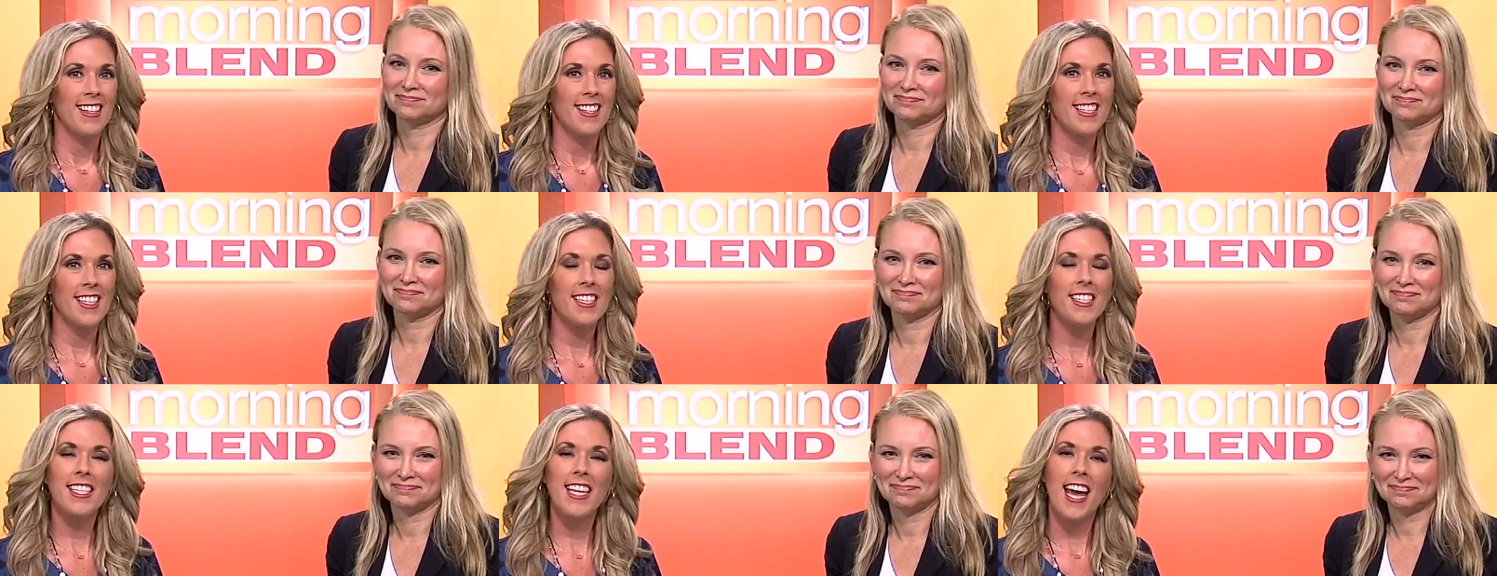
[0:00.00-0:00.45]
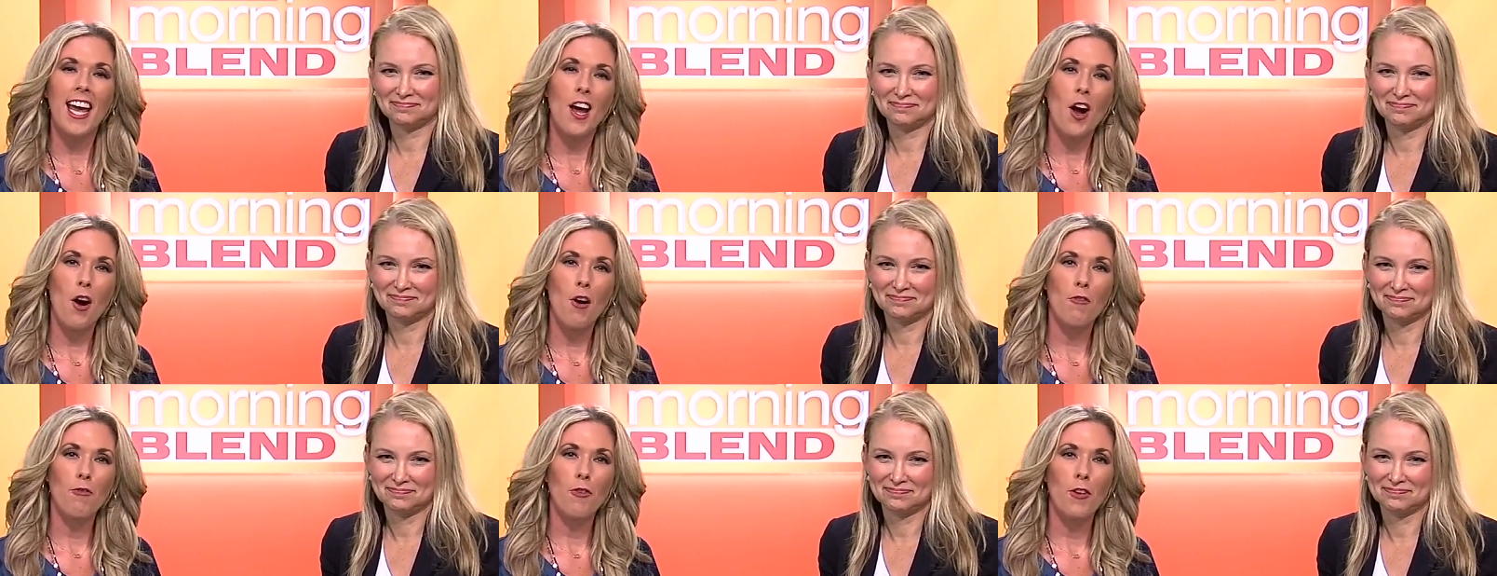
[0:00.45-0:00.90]

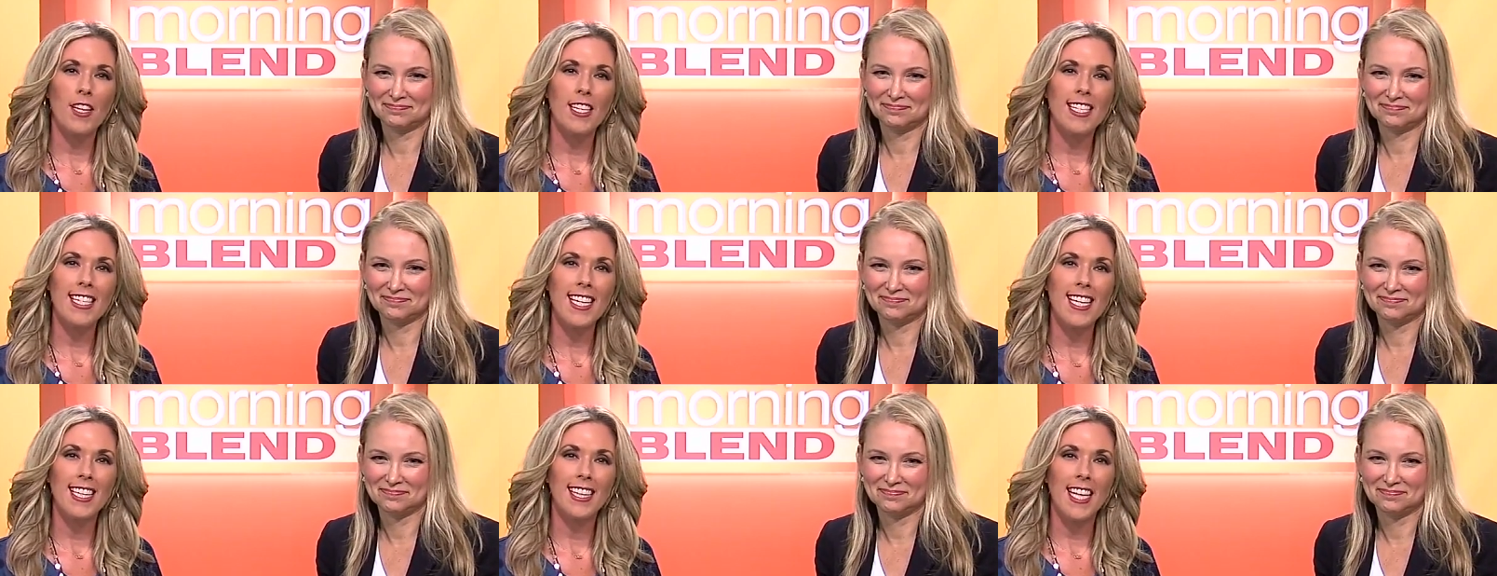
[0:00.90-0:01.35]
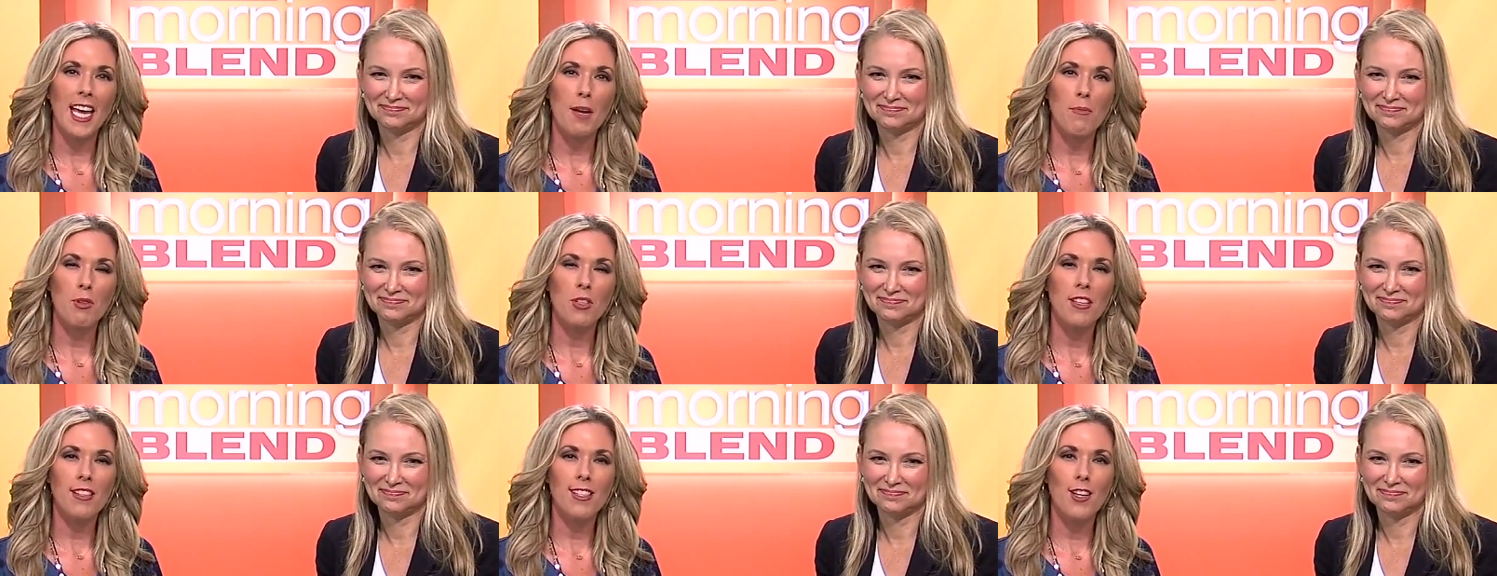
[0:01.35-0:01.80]
Speaker 1: Today, our friend Tia
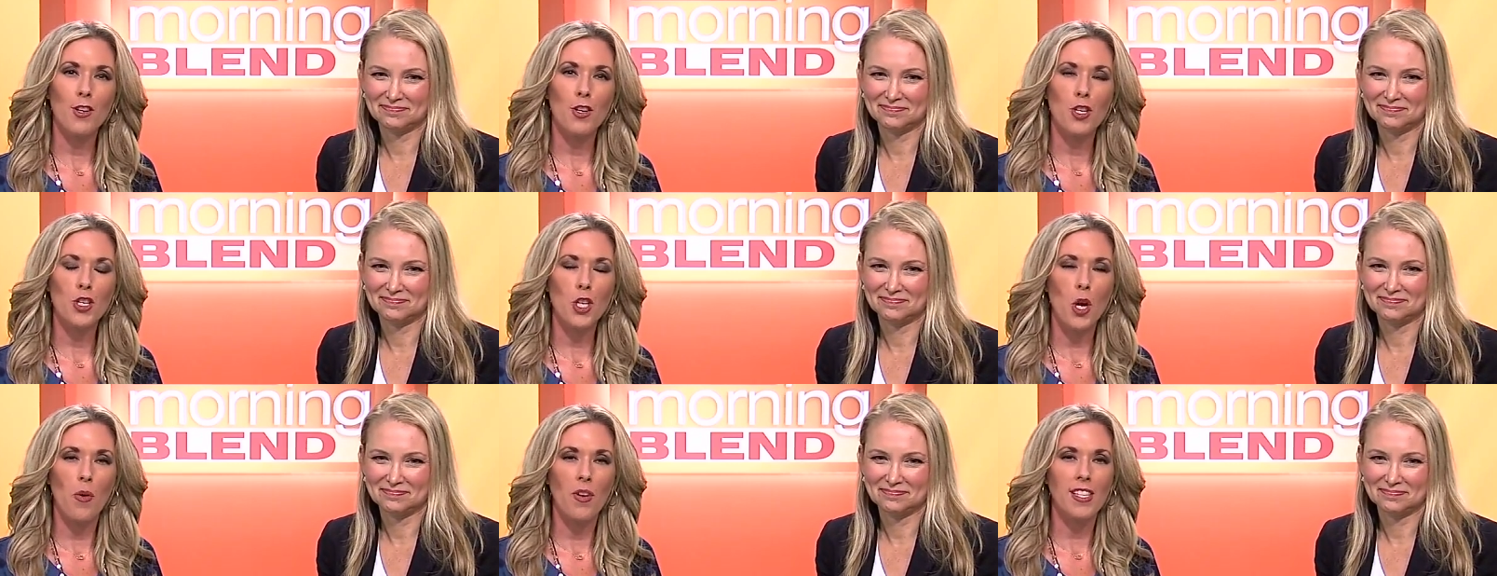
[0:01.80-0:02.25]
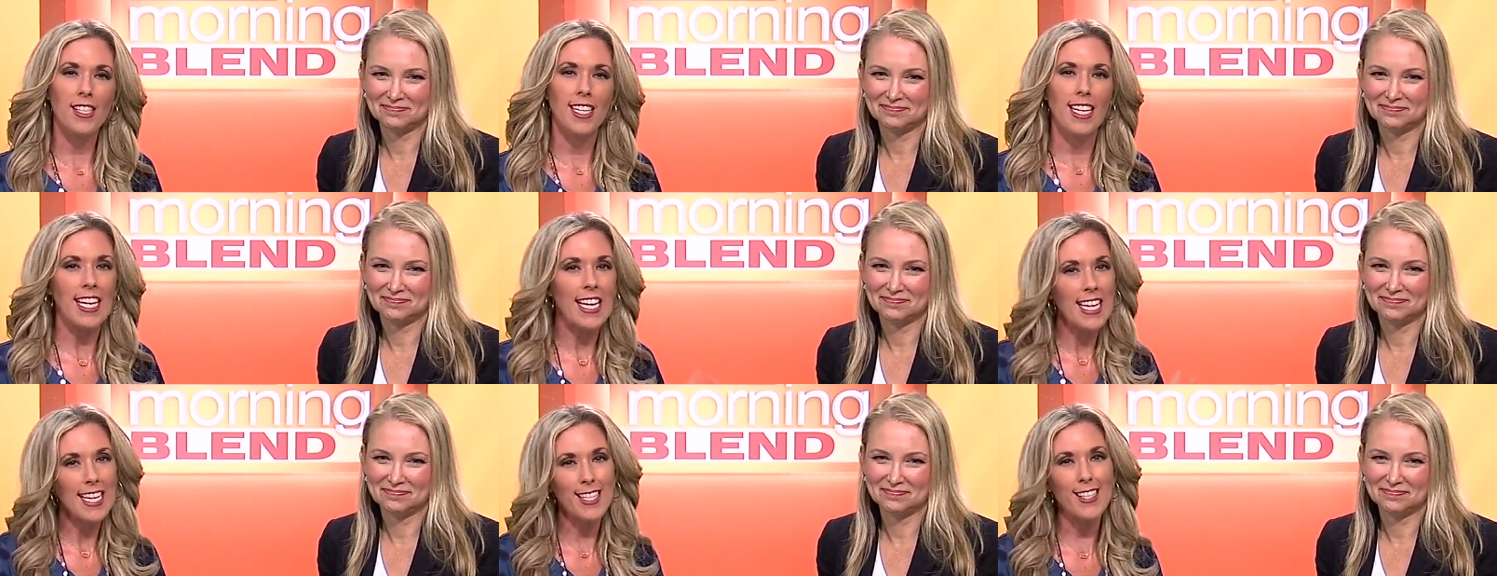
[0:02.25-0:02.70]
Label is here to show
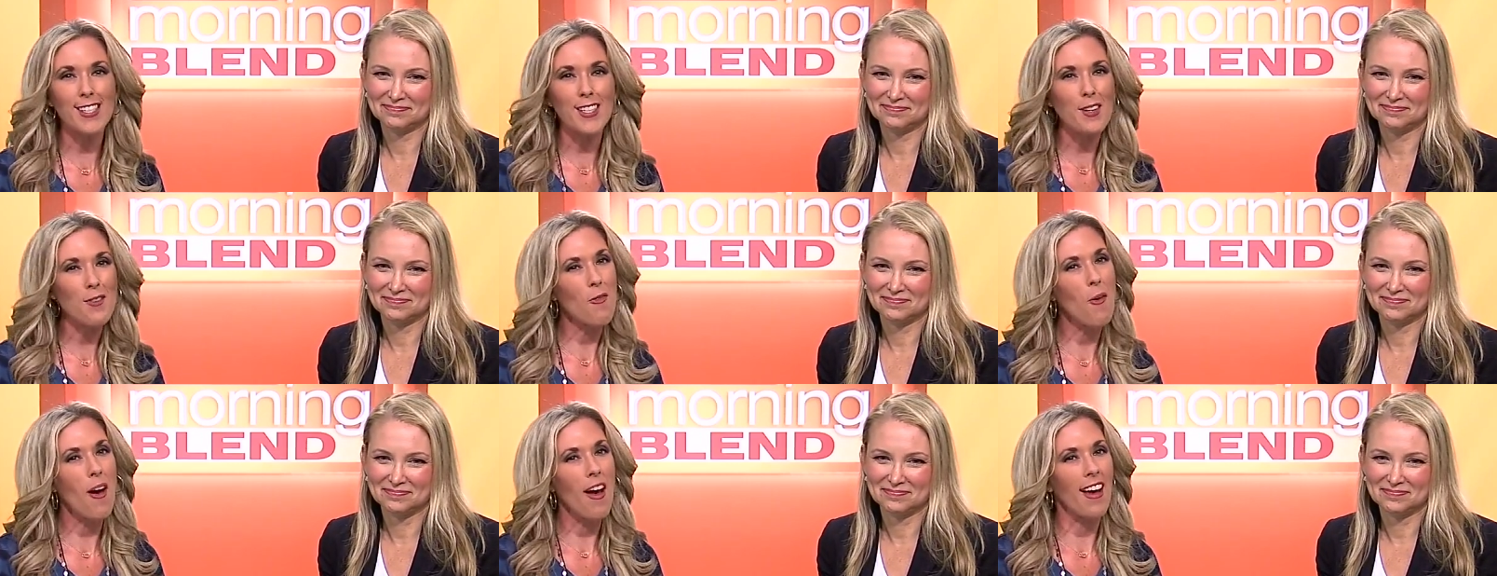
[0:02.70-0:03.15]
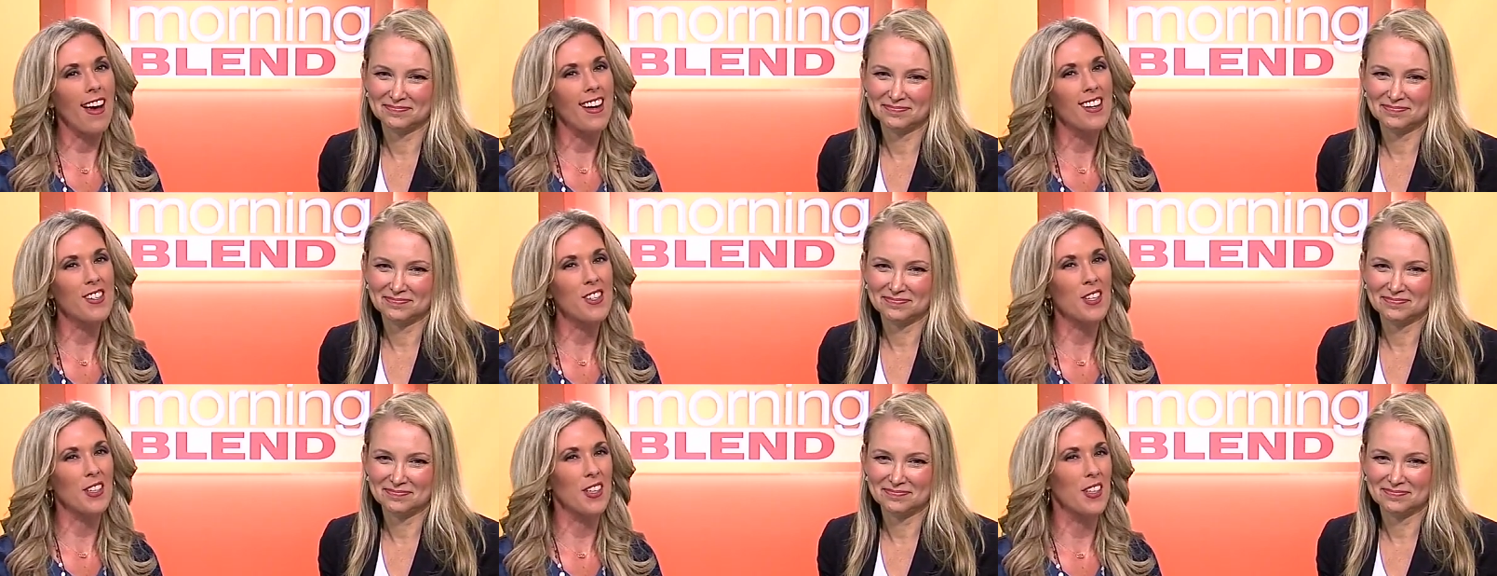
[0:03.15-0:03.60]
us an easy
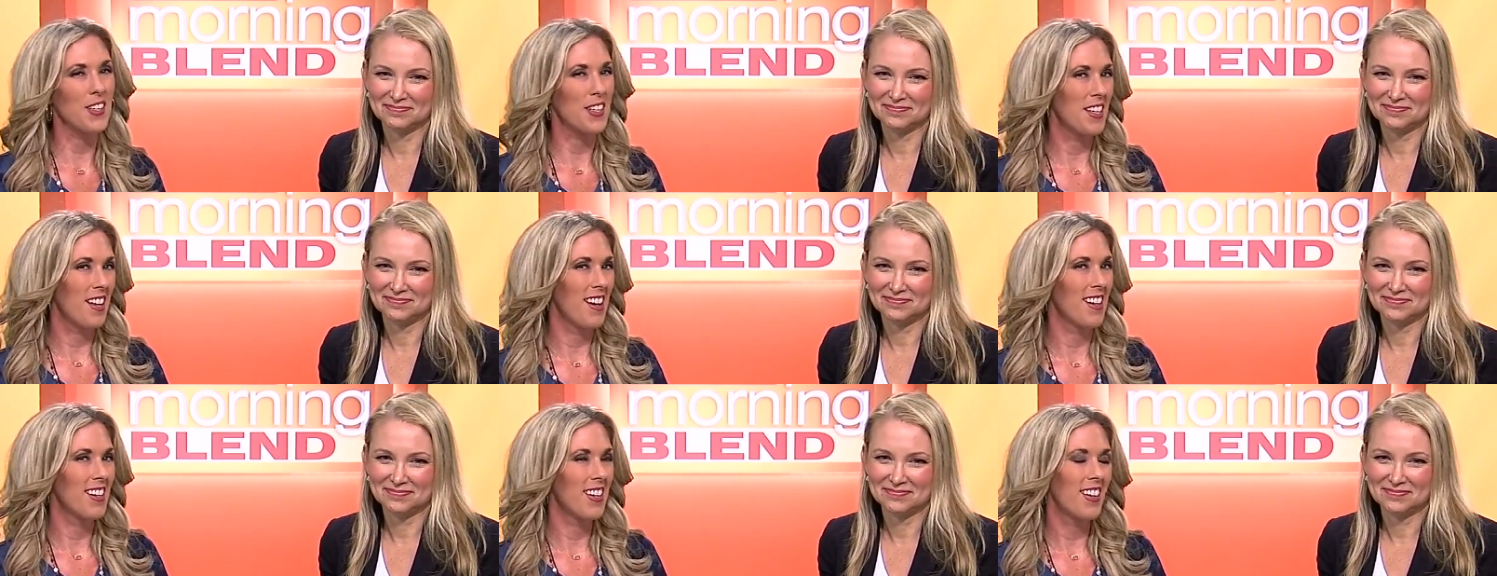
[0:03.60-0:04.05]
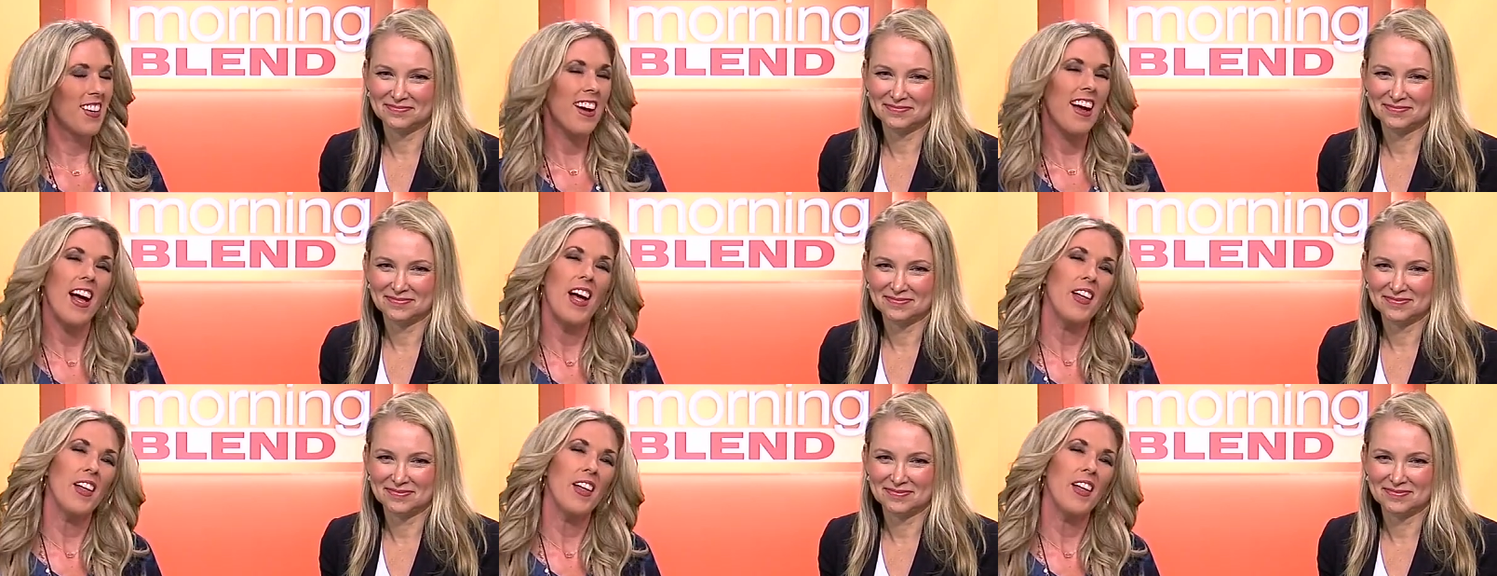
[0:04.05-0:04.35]
way to look younger,